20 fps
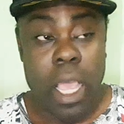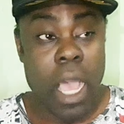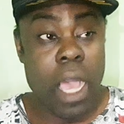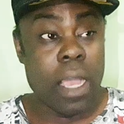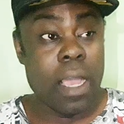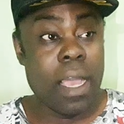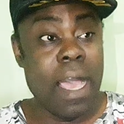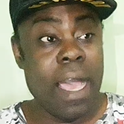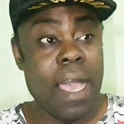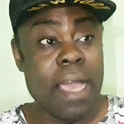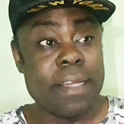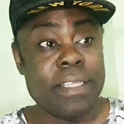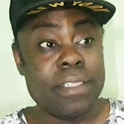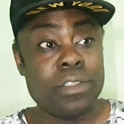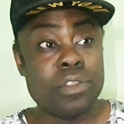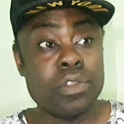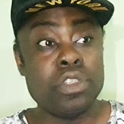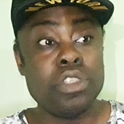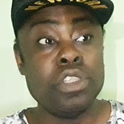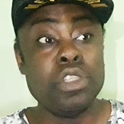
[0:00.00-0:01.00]
According
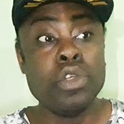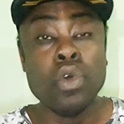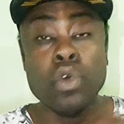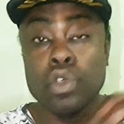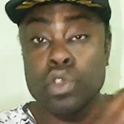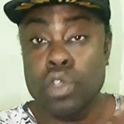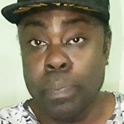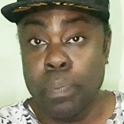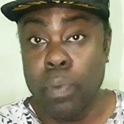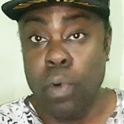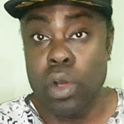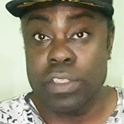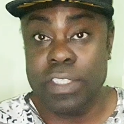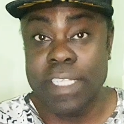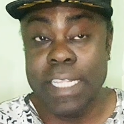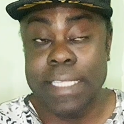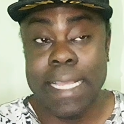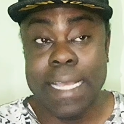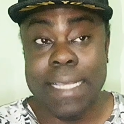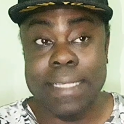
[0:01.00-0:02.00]
to news reports
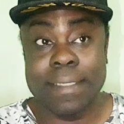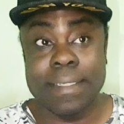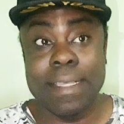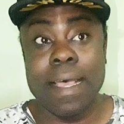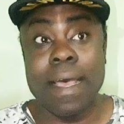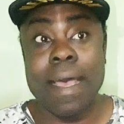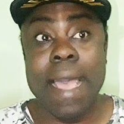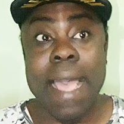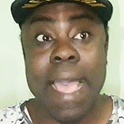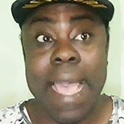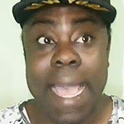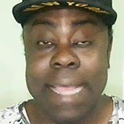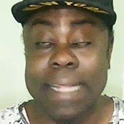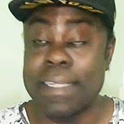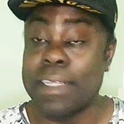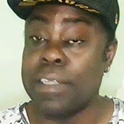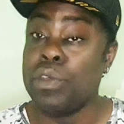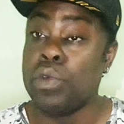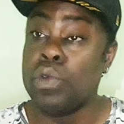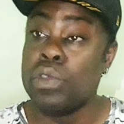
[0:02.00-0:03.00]
that I saw
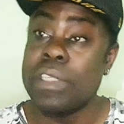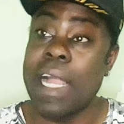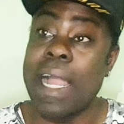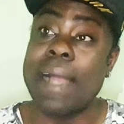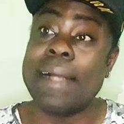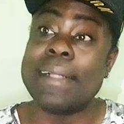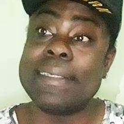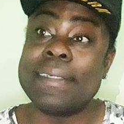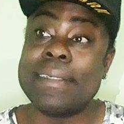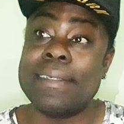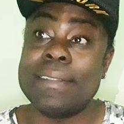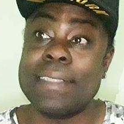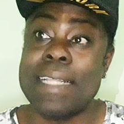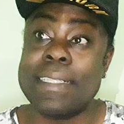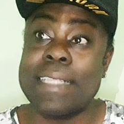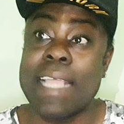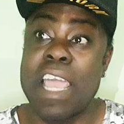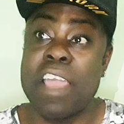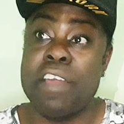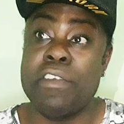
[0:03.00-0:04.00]
and news articles
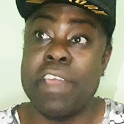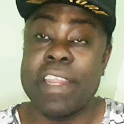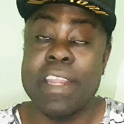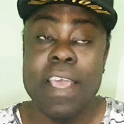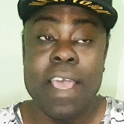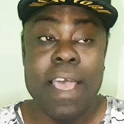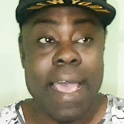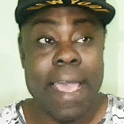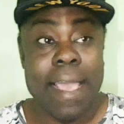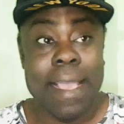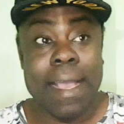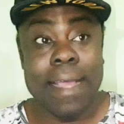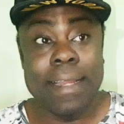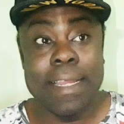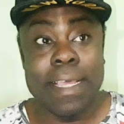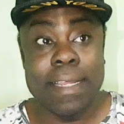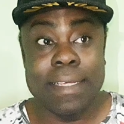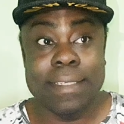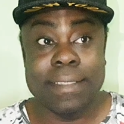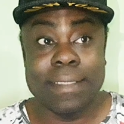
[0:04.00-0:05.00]
that I read, I got
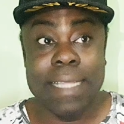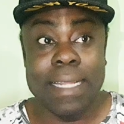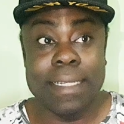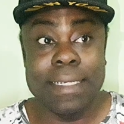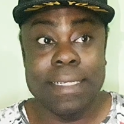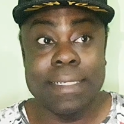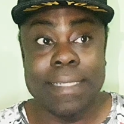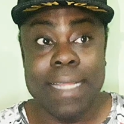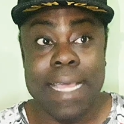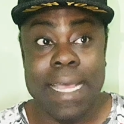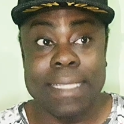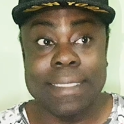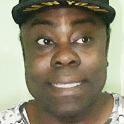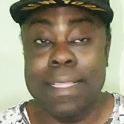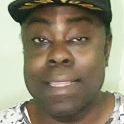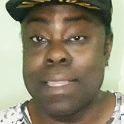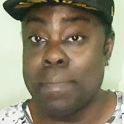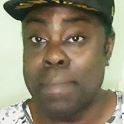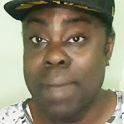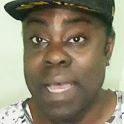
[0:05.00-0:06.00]
the understanding
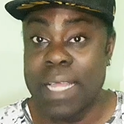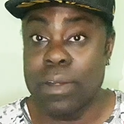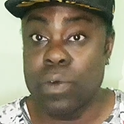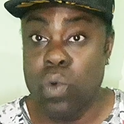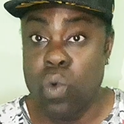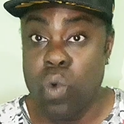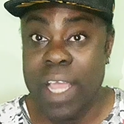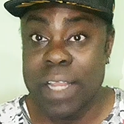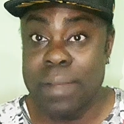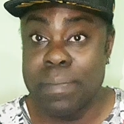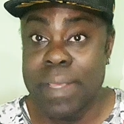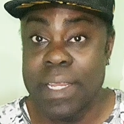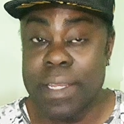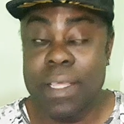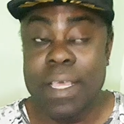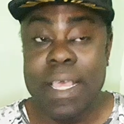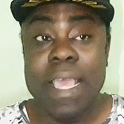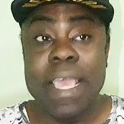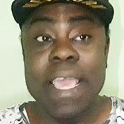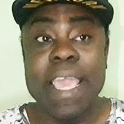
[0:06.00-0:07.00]
that the man who had
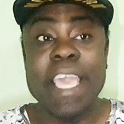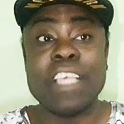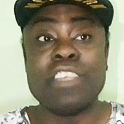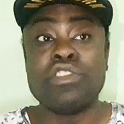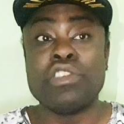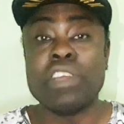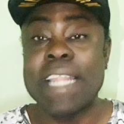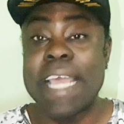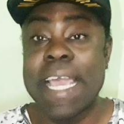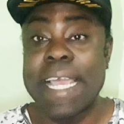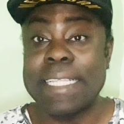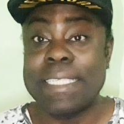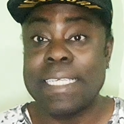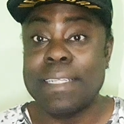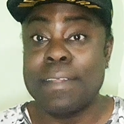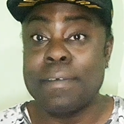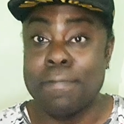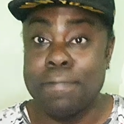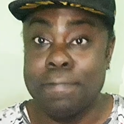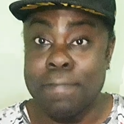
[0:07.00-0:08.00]
been
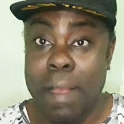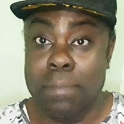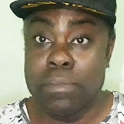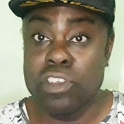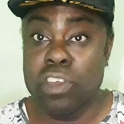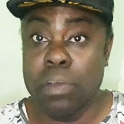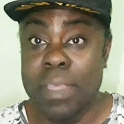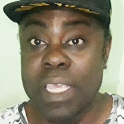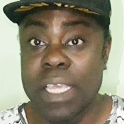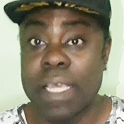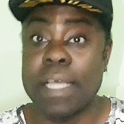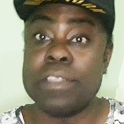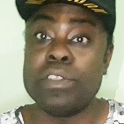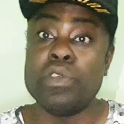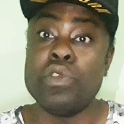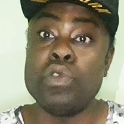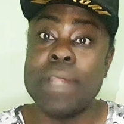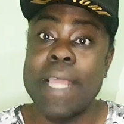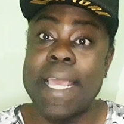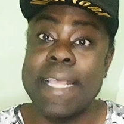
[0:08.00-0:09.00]
extradited from Jamaica to
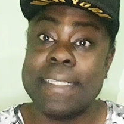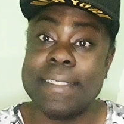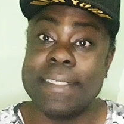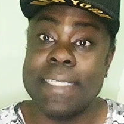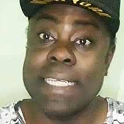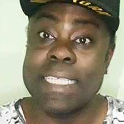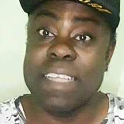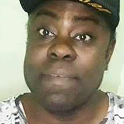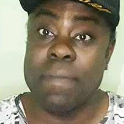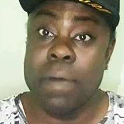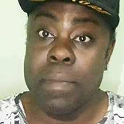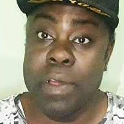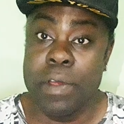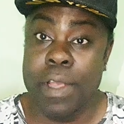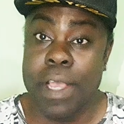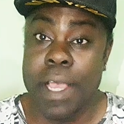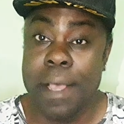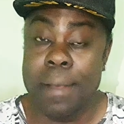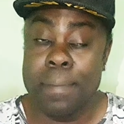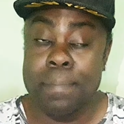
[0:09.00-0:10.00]
United States of
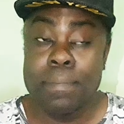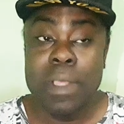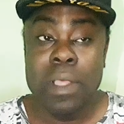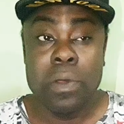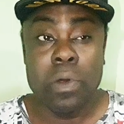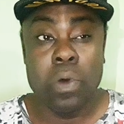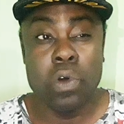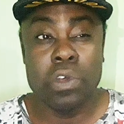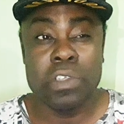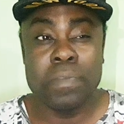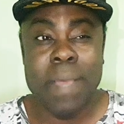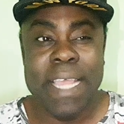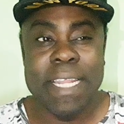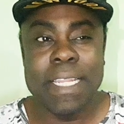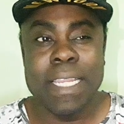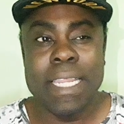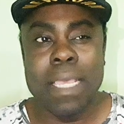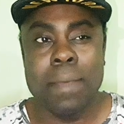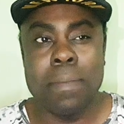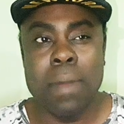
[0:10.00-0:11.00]
America goes by the
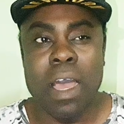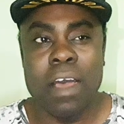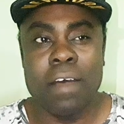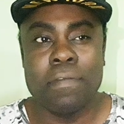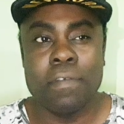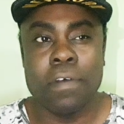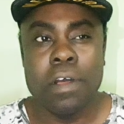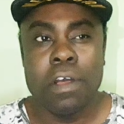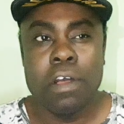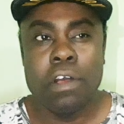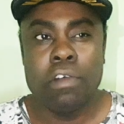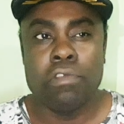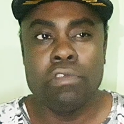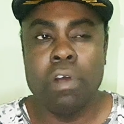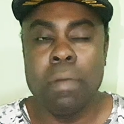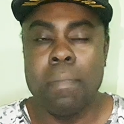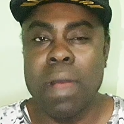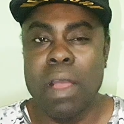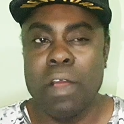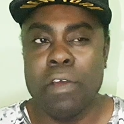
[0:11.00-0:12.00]
name of
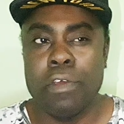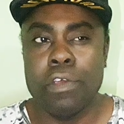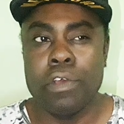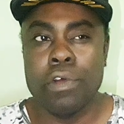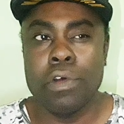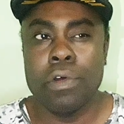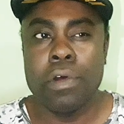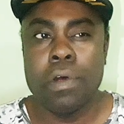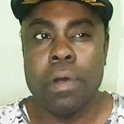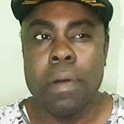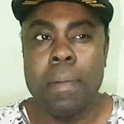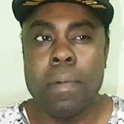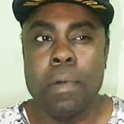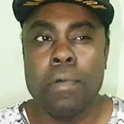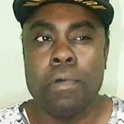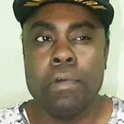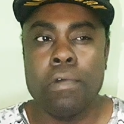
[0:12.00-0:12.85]
Romario